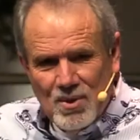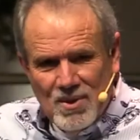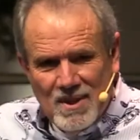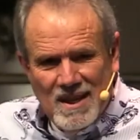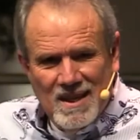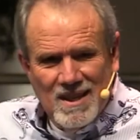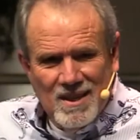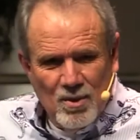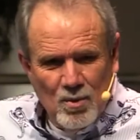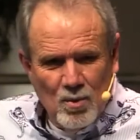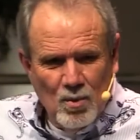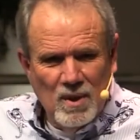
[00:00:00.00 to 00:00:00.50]

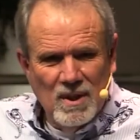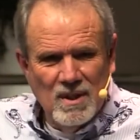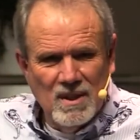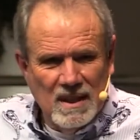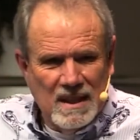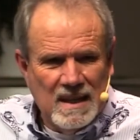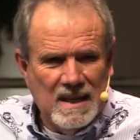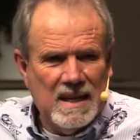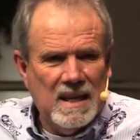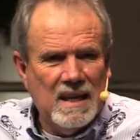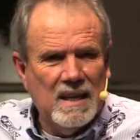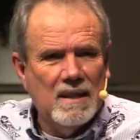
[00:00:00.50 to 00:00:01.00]
didn't
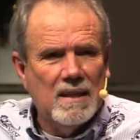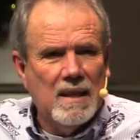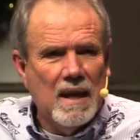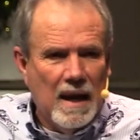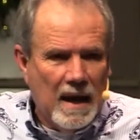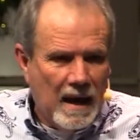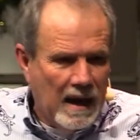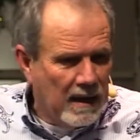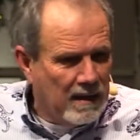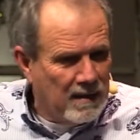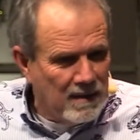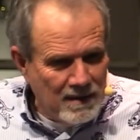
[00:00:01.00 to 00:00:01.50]
really need
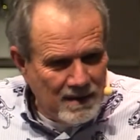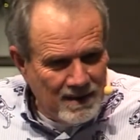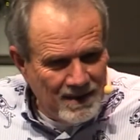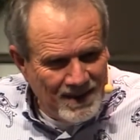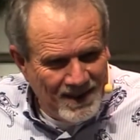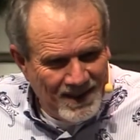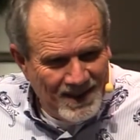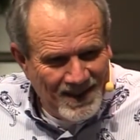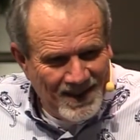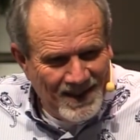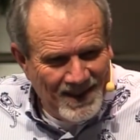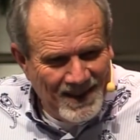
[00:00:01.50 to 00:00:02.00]
that,
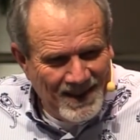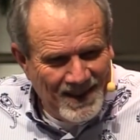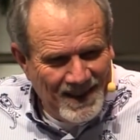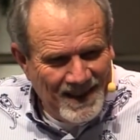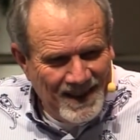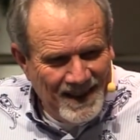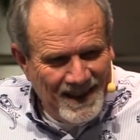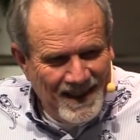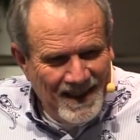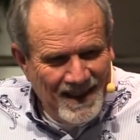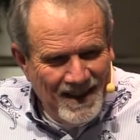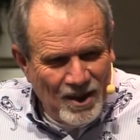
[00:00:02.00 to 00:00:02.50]

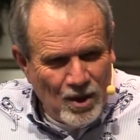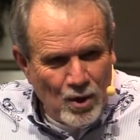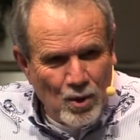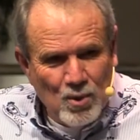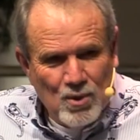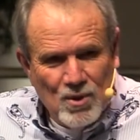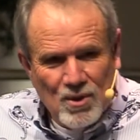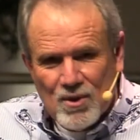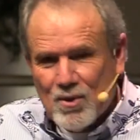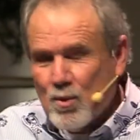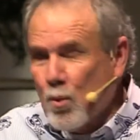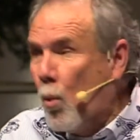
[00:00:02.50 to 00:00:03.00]
you
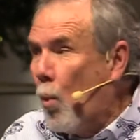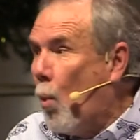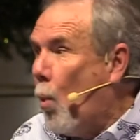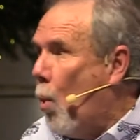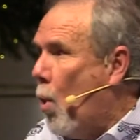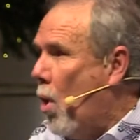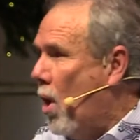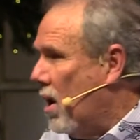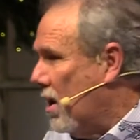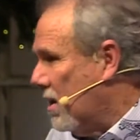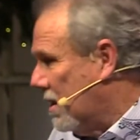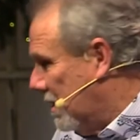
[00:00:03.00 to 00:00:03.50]
just
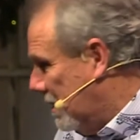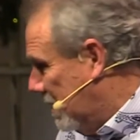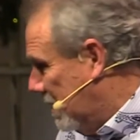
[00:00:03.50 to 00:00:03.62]
wanted